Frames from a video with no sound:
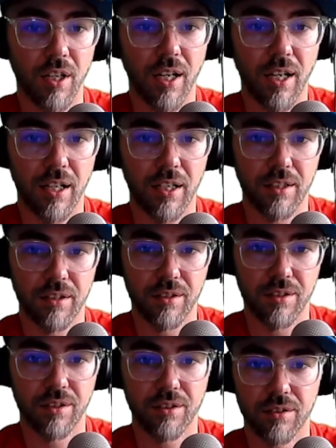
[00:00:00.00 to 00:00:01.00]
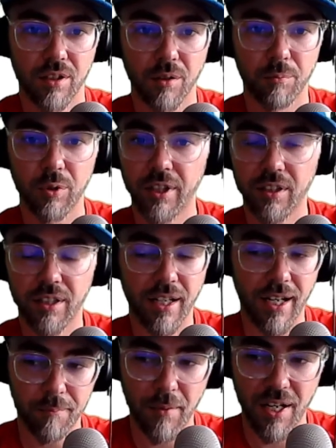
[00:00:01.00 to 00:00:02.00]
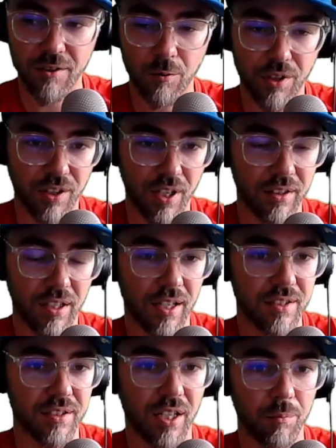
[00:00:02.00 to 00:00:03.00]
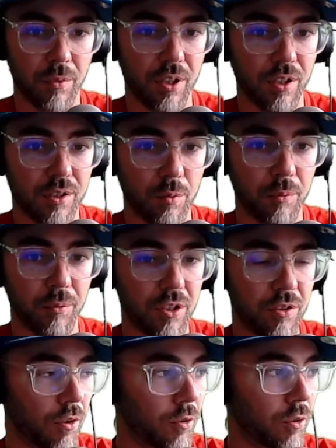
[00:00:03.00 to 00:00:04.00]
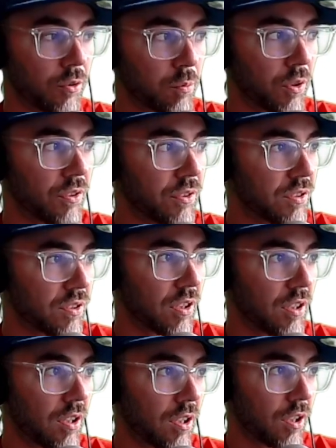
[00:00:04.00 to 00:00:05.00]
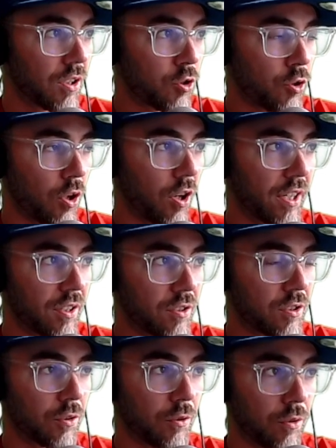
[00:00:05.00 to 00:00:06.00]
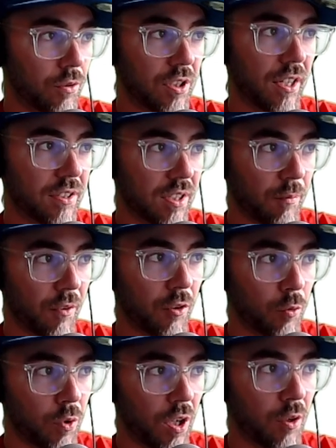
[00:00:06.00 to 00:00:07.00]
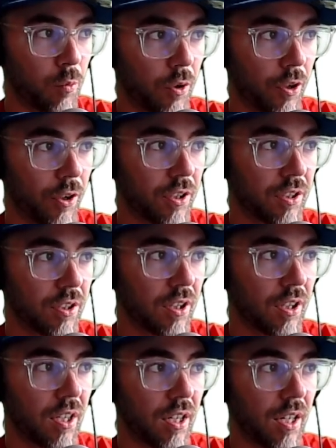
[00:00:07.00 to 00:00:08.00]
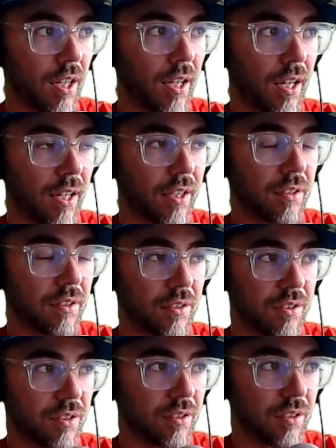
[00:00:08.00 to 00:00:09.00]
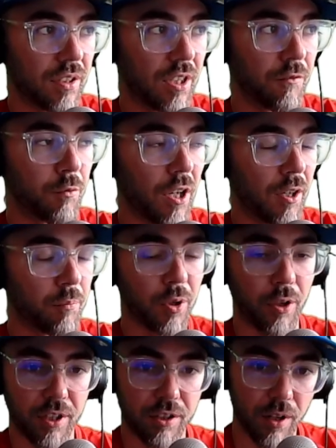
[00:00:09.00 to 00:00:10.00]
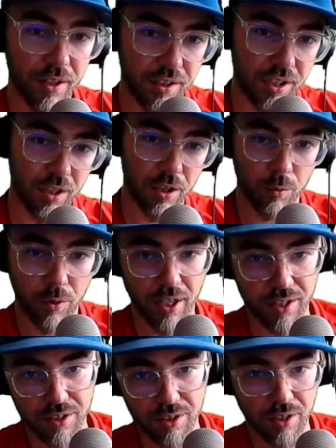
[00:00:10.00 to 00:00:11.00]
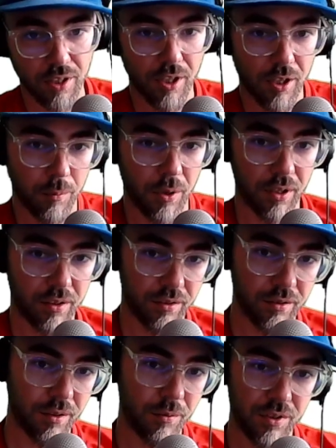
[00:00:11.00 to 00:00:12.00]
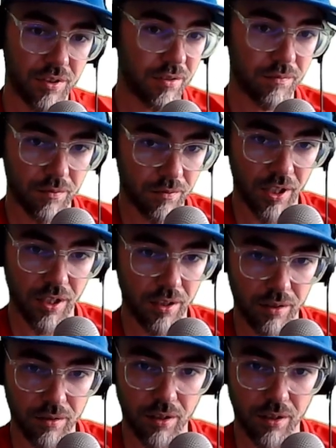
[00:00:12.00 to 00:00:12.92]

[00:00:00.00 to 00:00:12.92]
and completely outmuscled in that last 8 minutes when McDonald was trying to take some of the ruck work and give Brodie Grundy a rest. But it